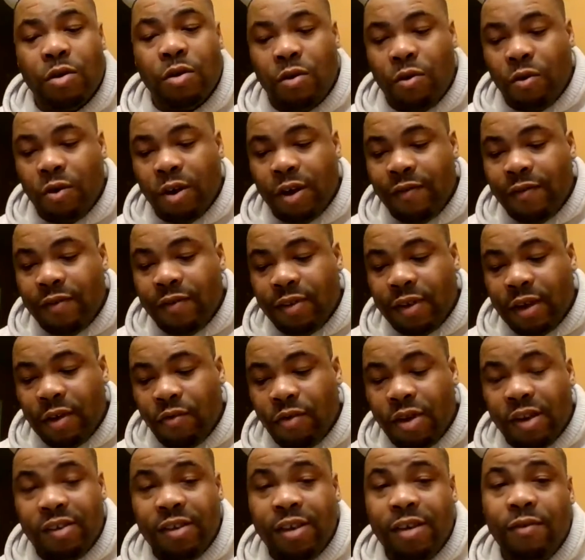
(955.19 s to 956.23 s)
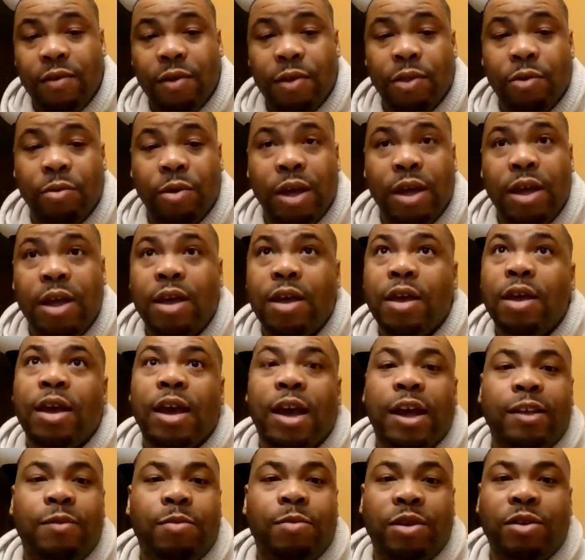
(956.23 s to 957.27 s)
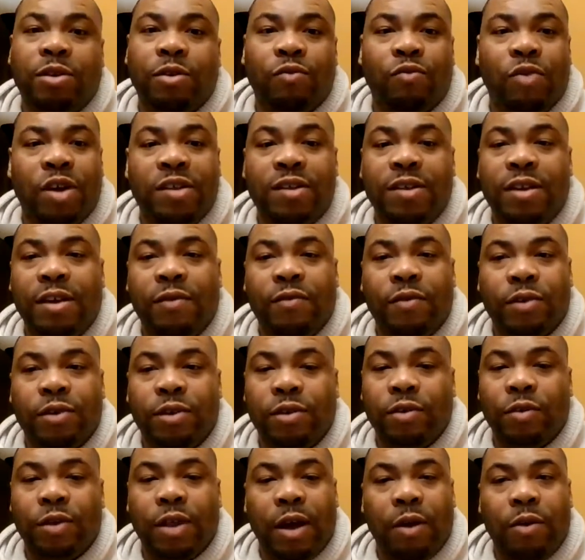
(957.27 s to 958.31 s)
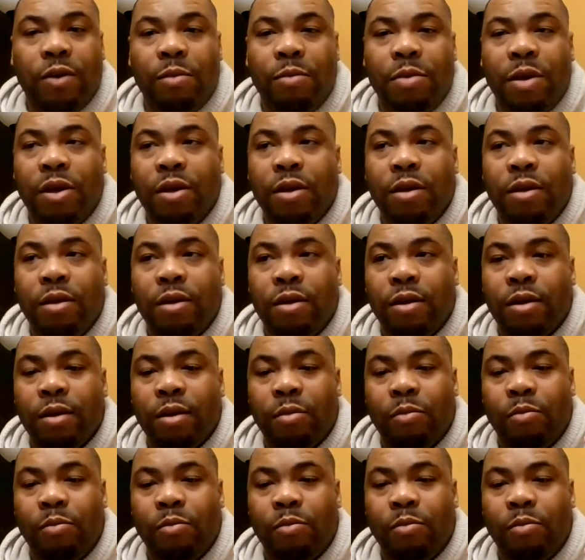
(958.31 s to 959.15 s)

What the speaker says: or even say Resident Evil 3, and especially Resident Evil 2. That would have been